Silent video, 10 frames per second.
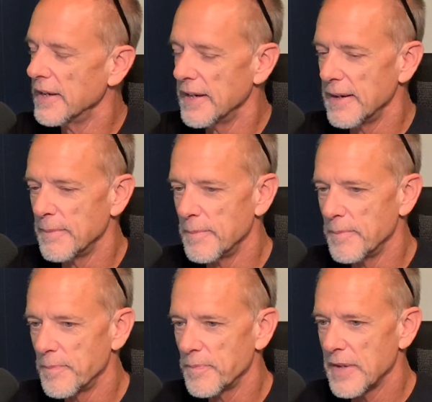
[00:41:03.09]
um,
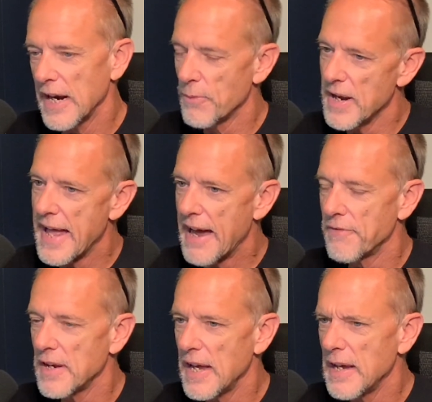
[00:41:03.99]
did I run half
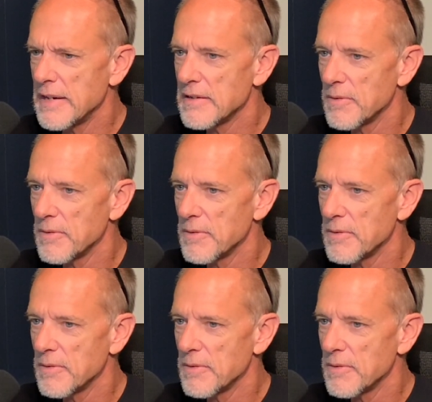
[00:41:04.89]
the days?